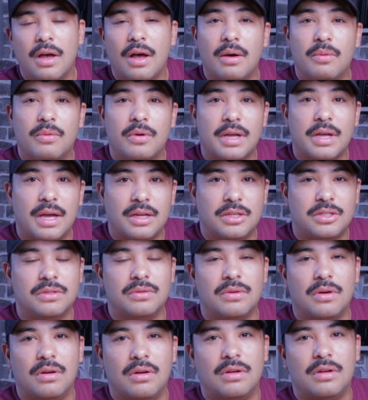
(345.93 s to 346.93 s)
I will catch
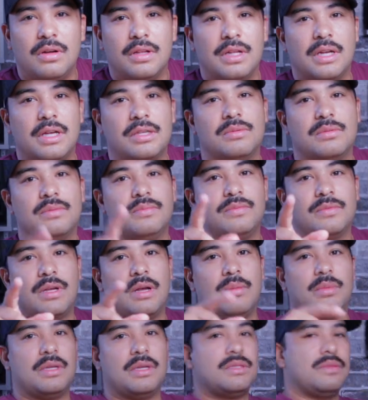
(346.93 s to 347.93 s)
you all on the next one.
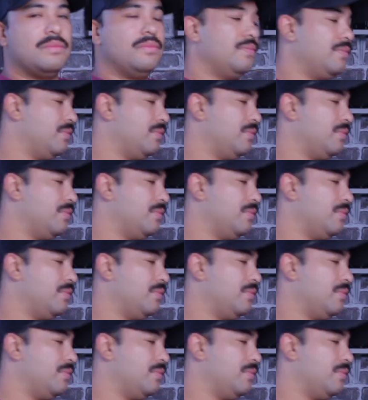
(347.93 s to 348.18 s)
God bless.